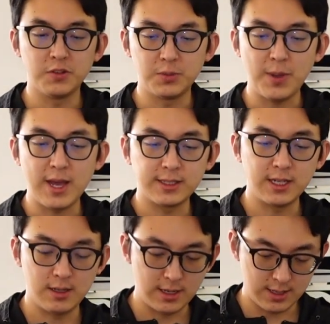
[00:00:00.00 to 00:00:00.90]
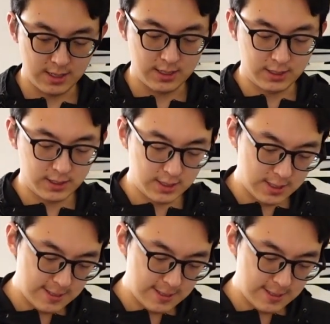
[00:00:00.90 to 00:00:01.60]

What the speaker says: is packed out like this.